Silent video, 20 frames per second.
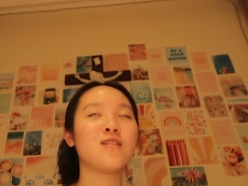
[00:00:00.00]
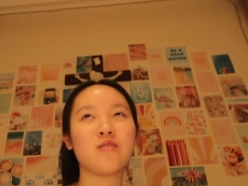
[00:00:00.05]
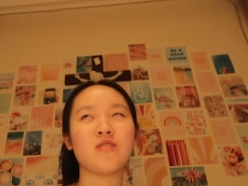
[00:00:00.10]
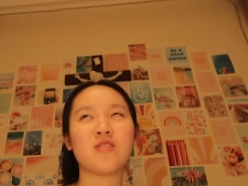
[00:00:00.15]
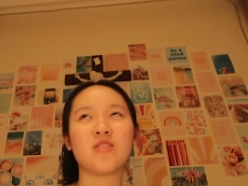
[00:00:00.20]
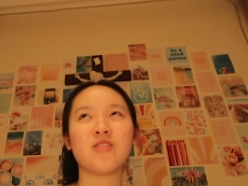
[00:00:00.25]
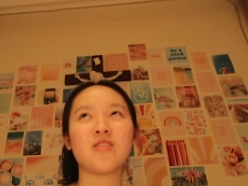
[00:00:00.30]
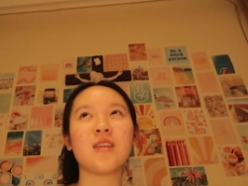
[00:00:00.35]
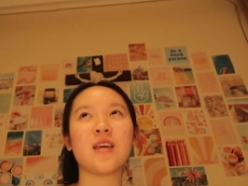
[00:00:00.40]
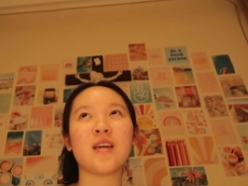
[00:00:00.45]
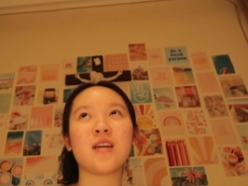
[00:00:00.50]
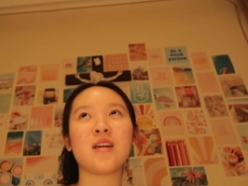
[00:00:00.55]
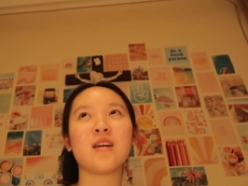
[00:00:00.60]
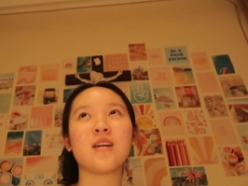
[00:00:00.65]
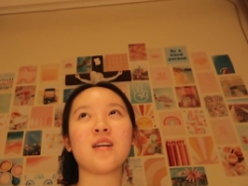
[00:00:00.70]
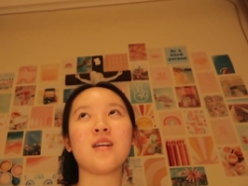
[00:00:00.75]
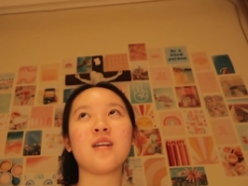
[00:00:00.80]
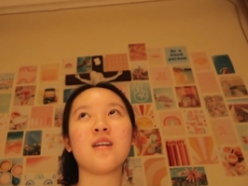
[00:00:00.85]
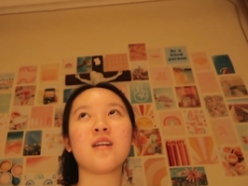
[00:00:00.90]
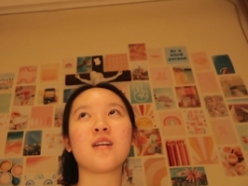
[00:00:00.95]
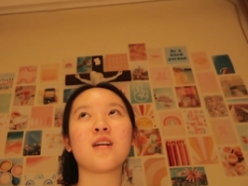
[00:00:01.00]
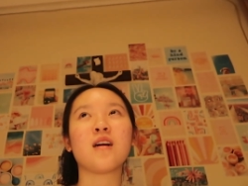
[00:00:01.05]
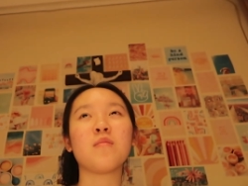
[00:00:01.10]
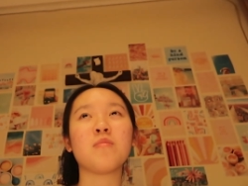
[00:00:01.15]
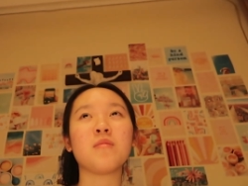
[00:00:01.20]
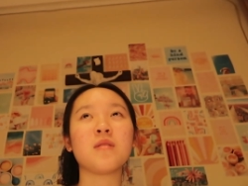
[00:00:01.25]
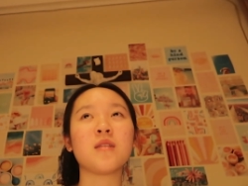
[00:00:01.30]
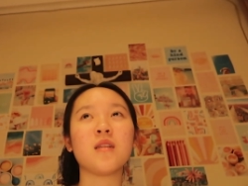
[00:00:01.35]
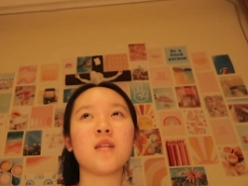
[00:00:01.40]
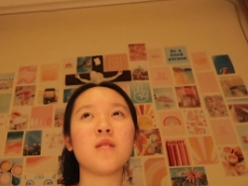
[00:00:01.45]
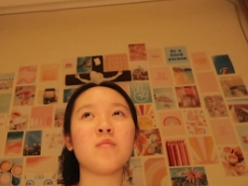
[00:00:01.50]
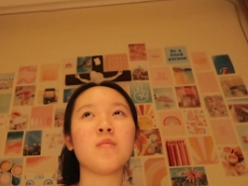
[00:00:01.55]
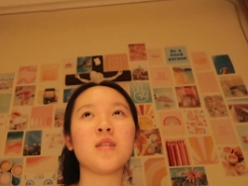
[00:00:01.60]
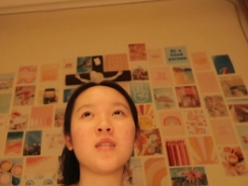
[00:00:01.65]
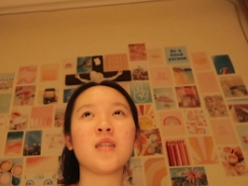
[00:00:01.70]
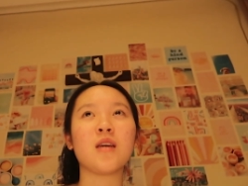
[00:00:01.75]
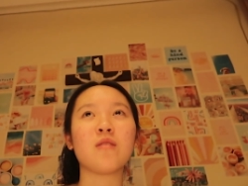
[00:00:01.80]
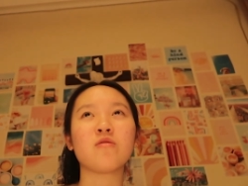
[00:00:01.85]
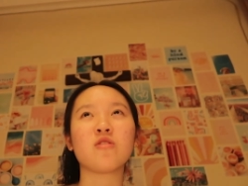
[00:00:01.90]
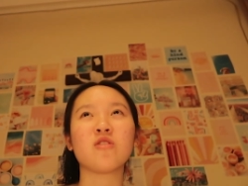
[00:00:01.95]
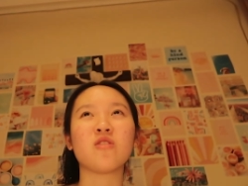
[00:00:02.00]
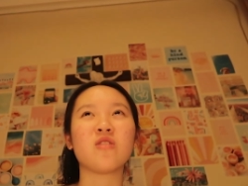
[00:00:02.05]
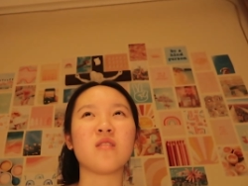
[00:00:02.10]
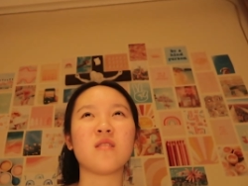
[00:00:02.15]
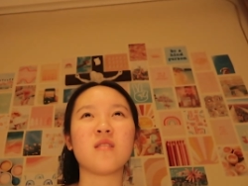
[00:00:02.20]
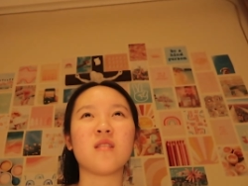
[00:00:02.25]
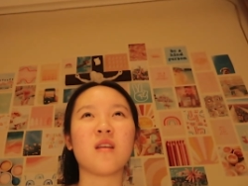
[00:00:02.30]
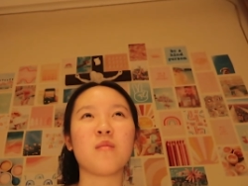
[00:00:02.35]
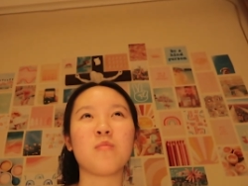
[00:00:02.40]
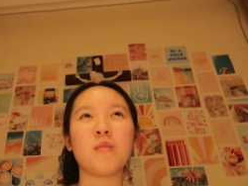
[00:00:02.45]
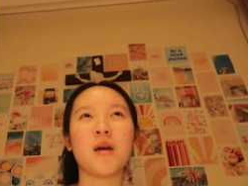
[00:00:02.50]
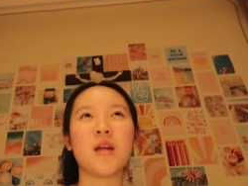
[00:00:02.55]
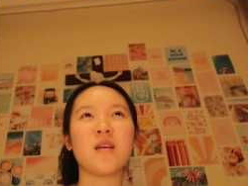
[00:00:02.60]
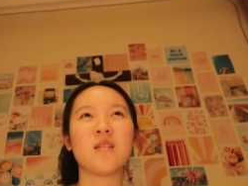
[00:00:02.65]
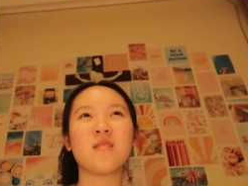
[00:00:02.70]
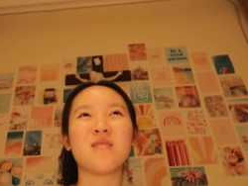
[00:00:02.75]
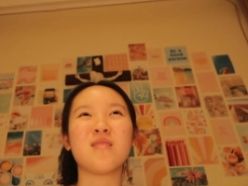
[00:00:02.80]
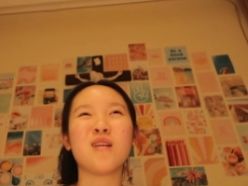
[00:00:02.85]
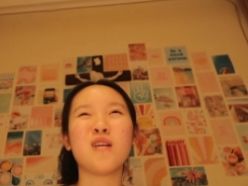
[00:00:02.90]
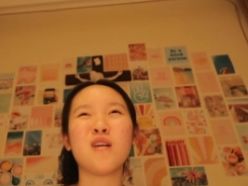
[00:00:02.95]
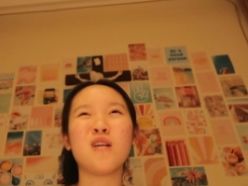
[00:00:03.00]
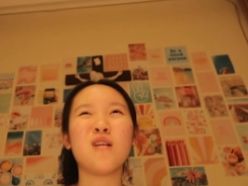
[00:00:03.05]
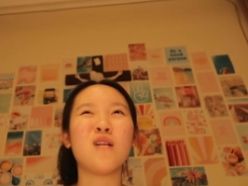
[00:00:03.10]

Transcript: It's just like a couple silly mistakes, which is just like minus